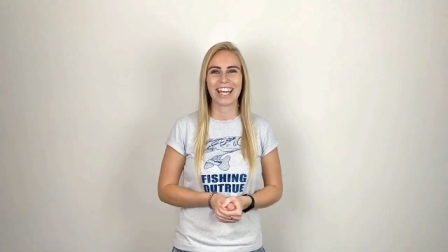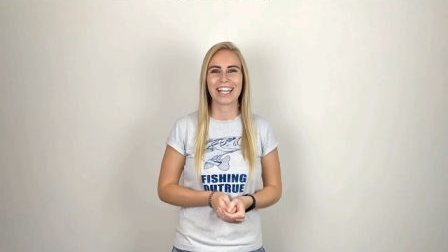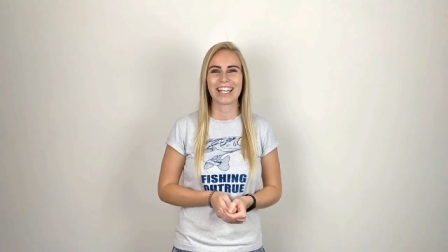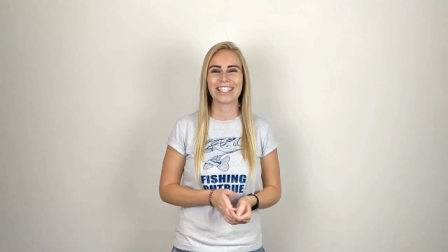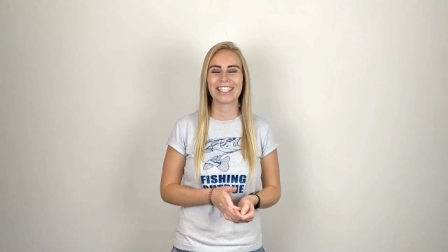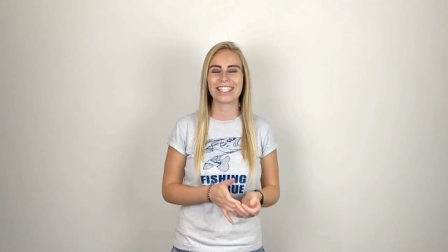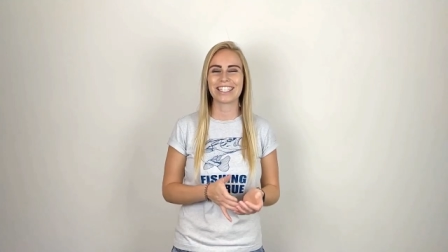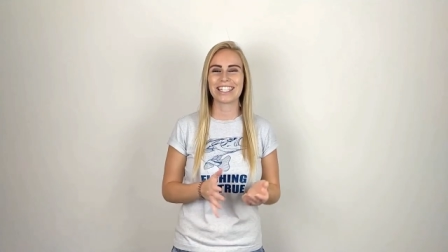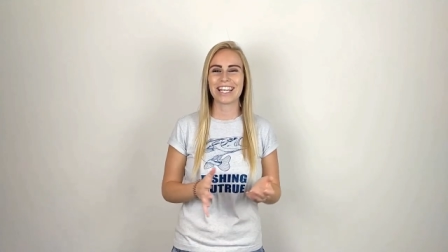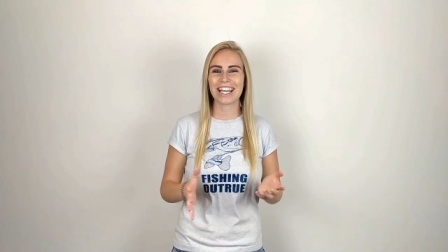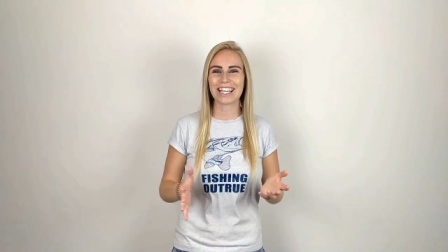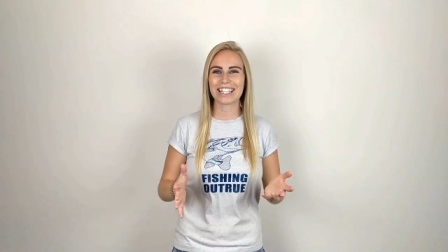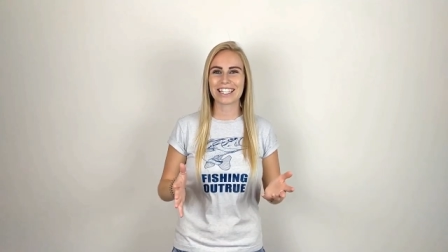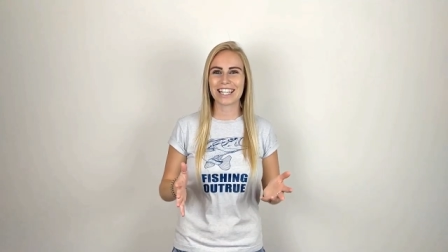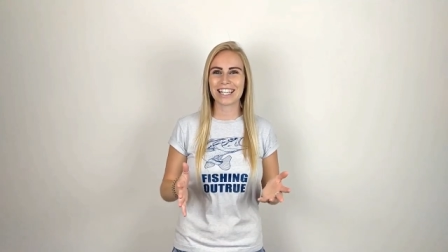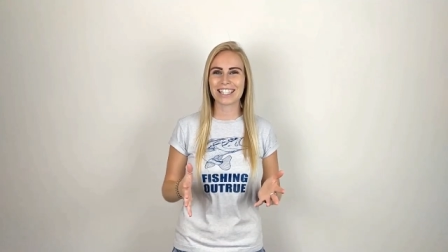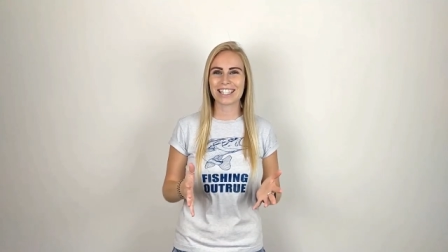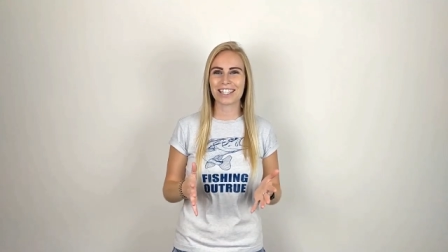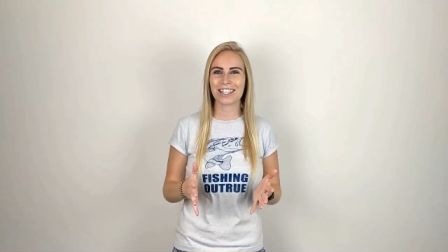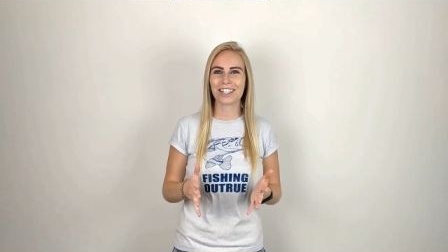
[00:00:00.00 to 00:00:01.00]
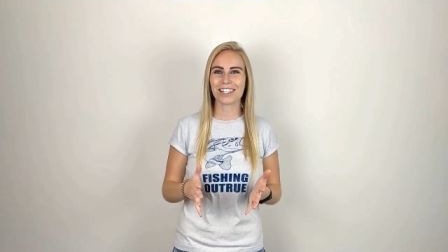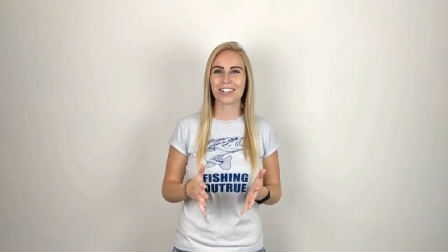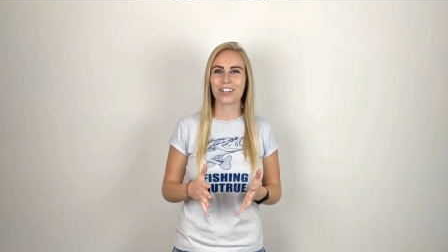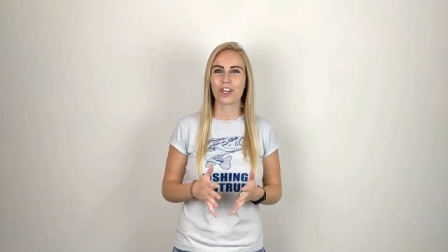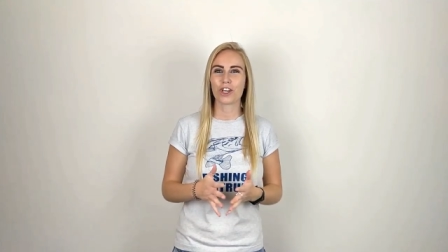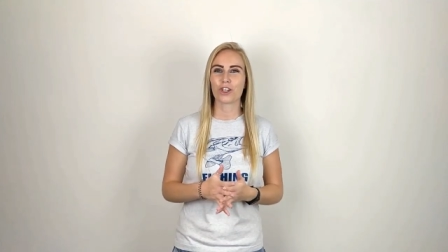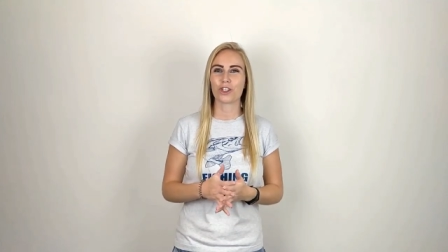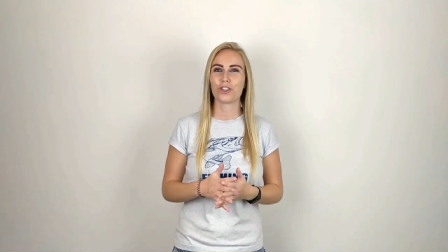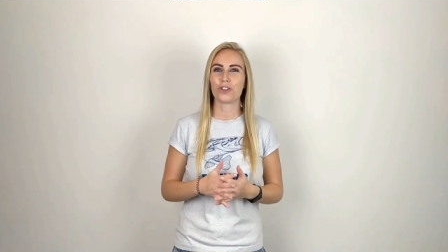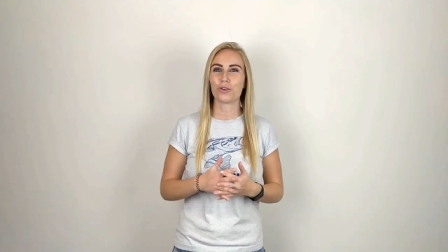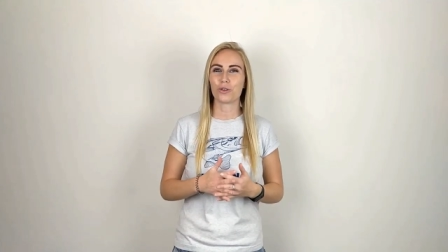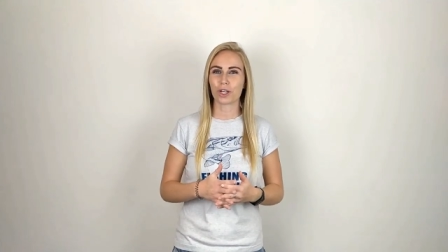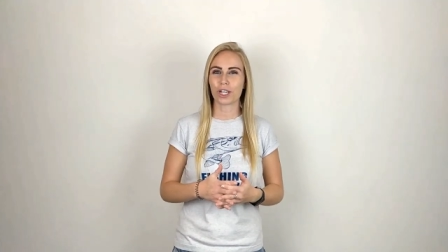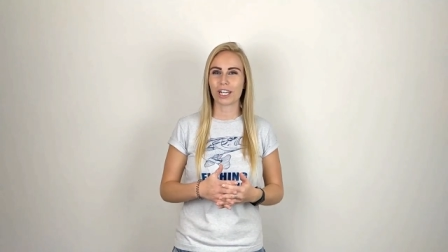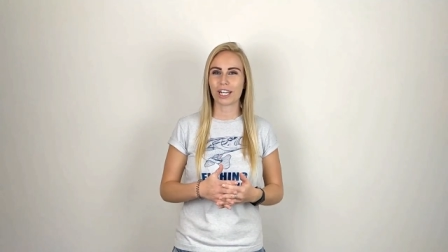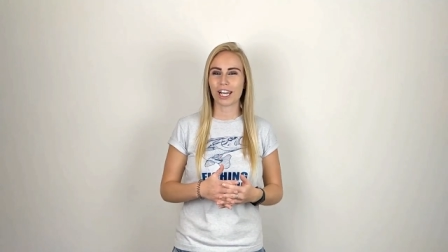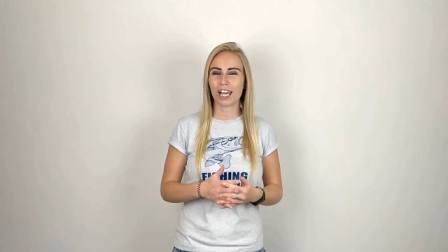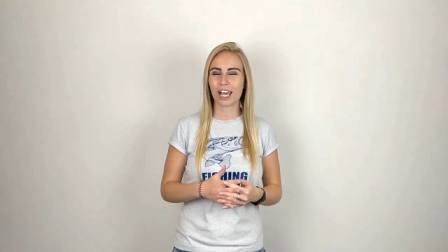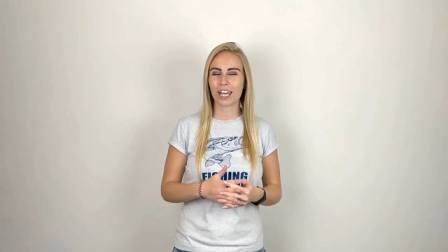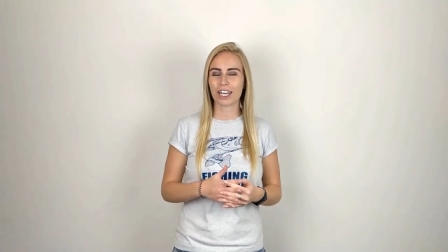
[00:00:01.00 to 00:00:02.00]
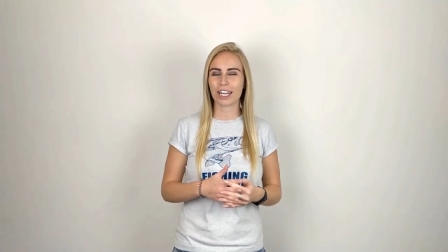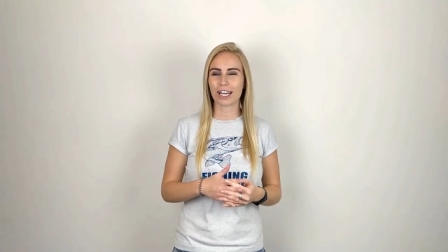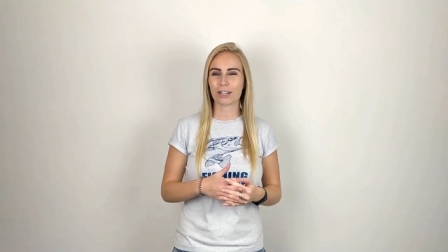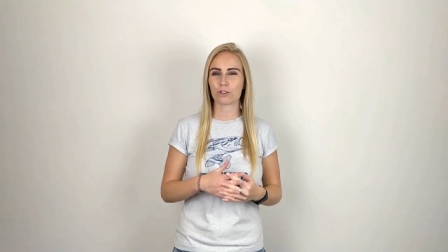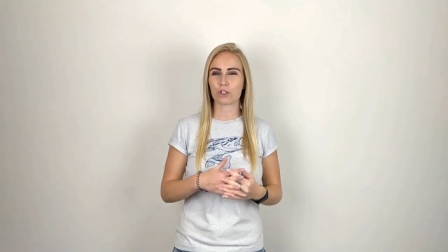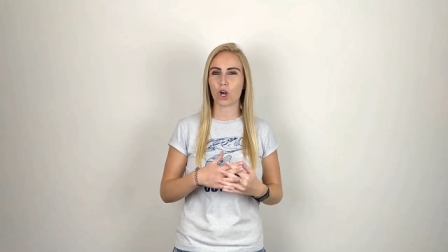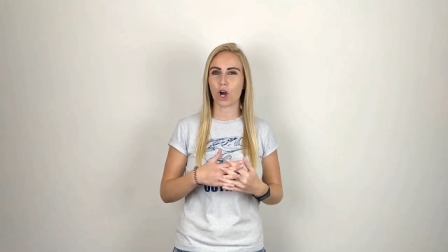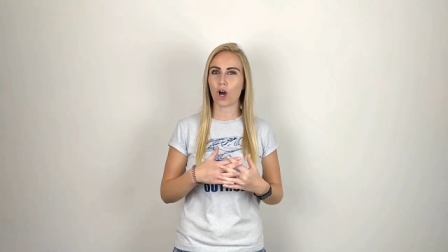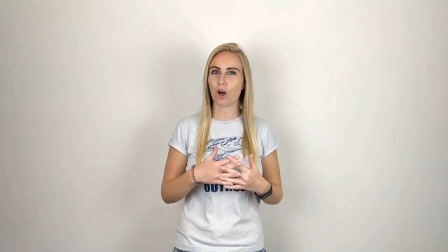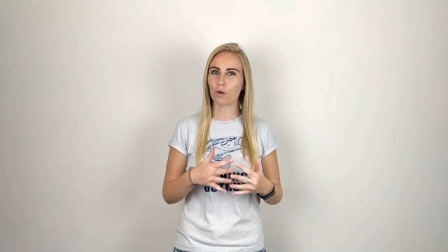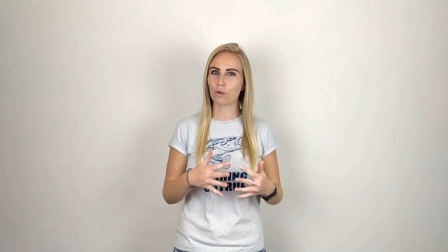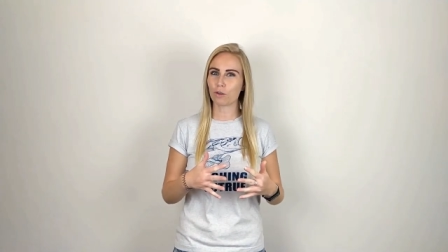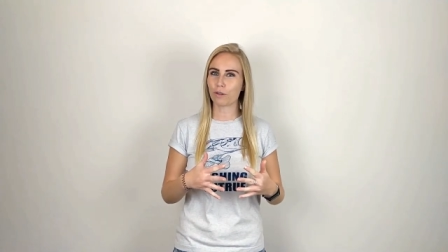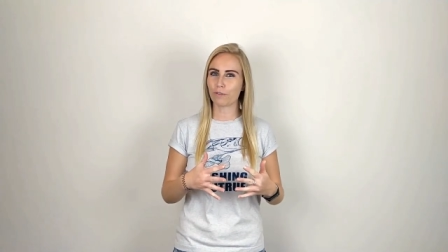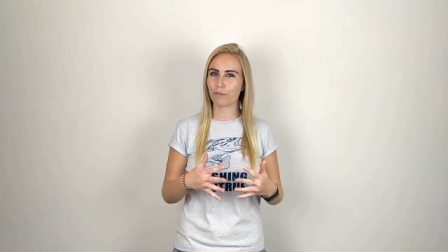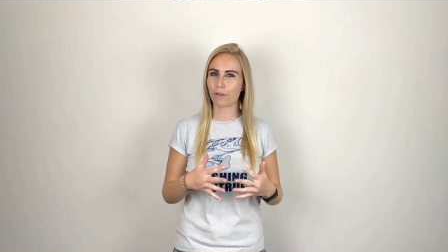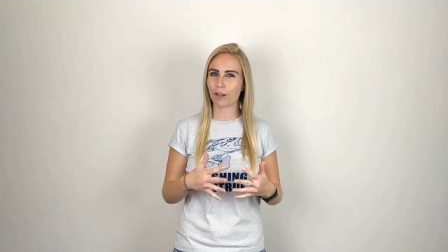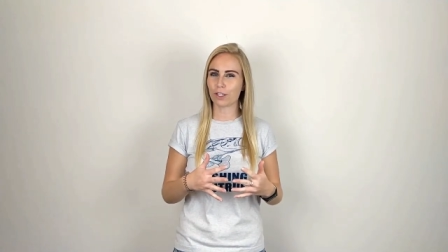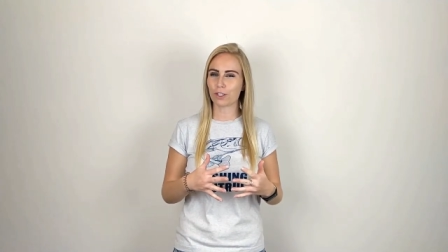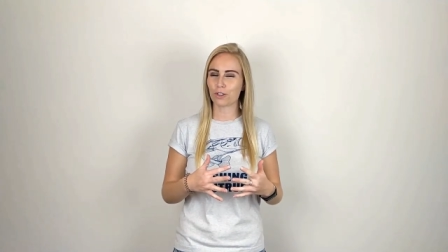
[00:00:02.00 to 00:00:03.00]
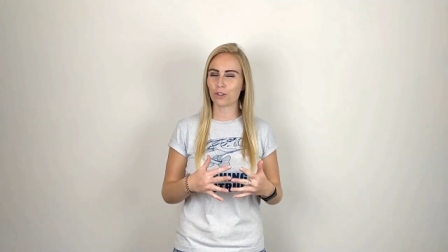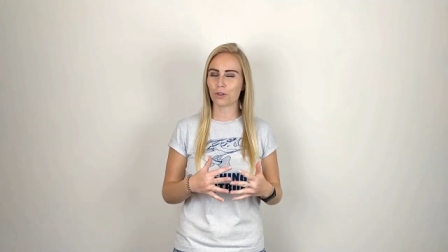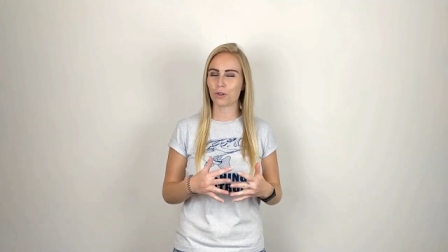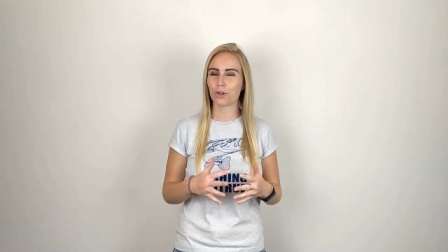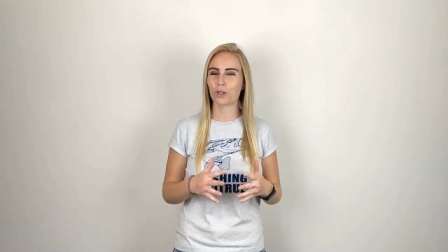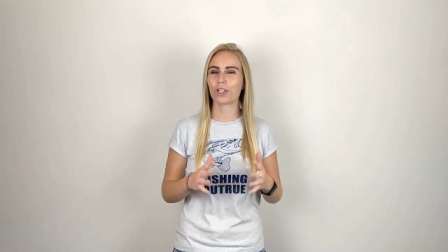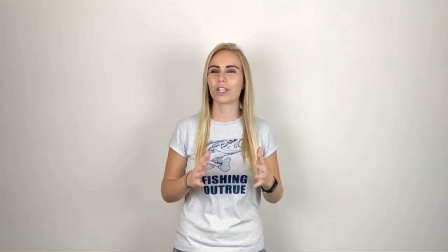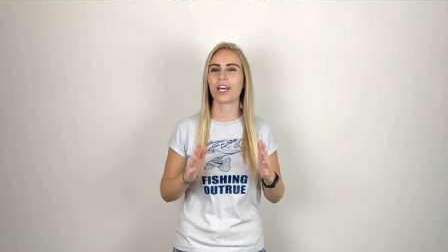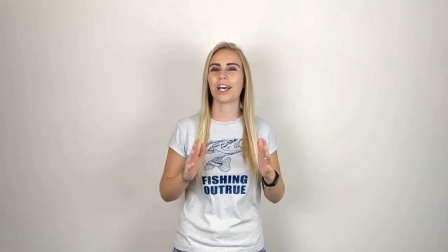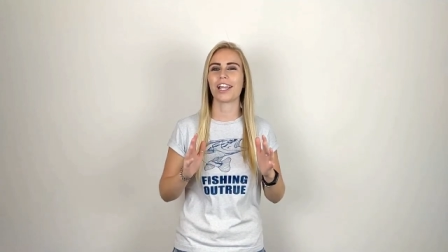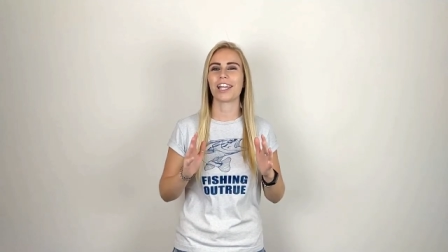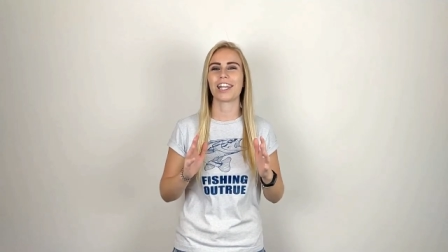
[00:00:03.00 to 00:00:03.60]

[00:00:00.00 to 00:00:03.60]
In today's lesson, you're going to learn how to hold the French horn